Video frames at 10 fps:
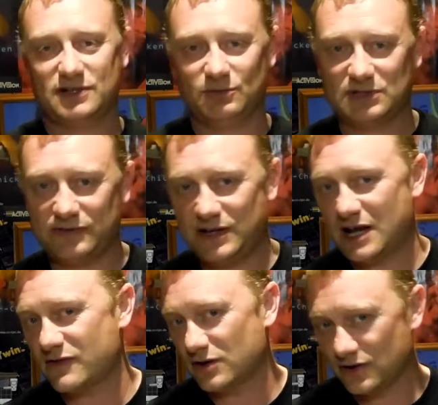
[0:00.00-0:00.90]
I will definitely
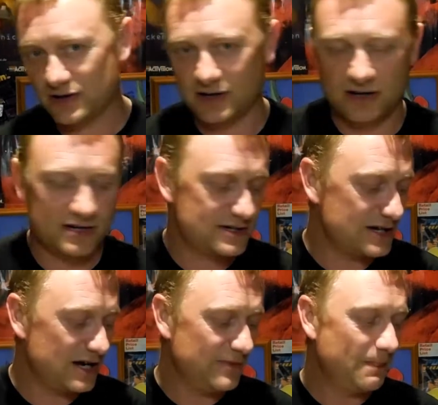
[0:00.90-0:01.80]
have a look, because
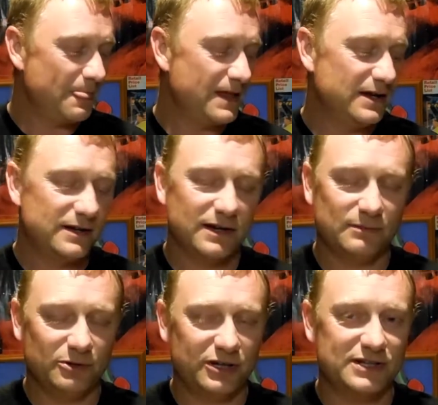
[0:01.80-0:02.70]

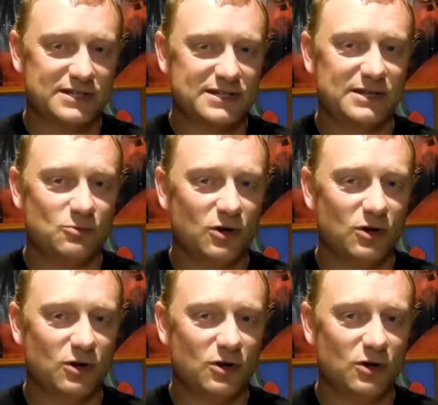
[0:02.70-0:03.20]
I'm looking to see